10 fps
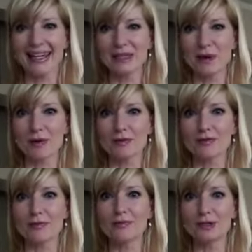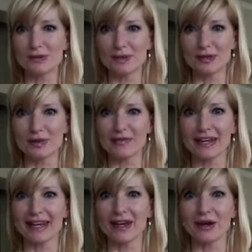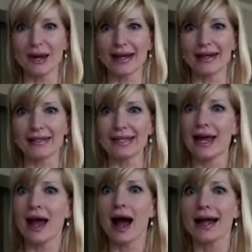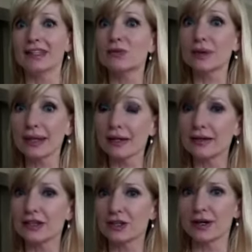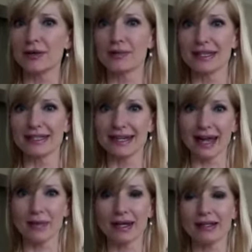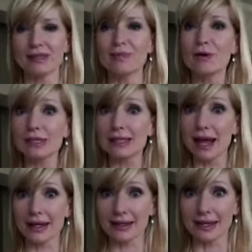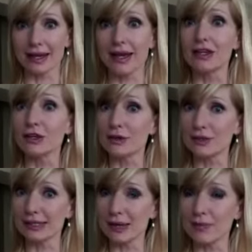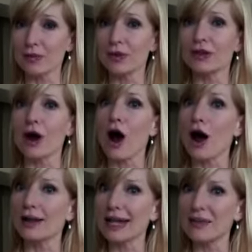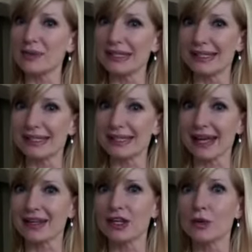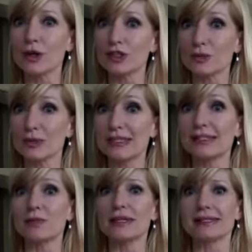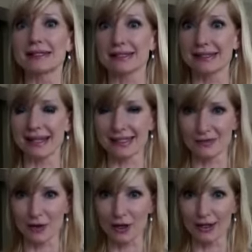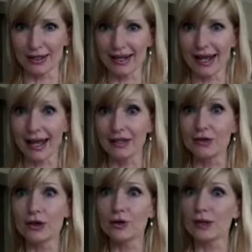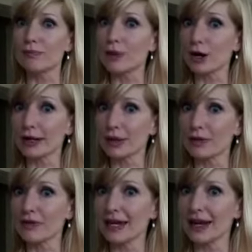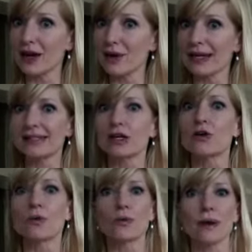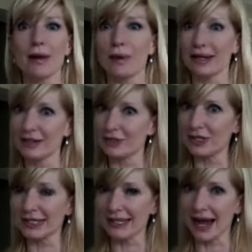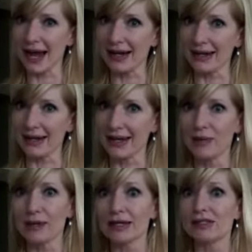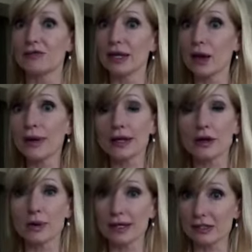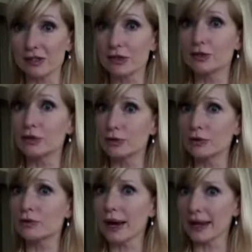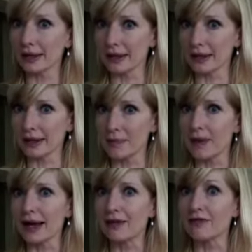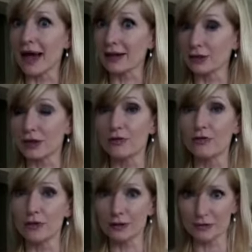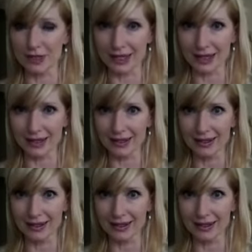it's Barbara from Boost Biz with Video, and it's really good that you're here with me today because most likely you're someone with an online business and you want your business to be successful. And you know that marketing with video is a great way to do just that because video increases your Google ranking by a factor of 50,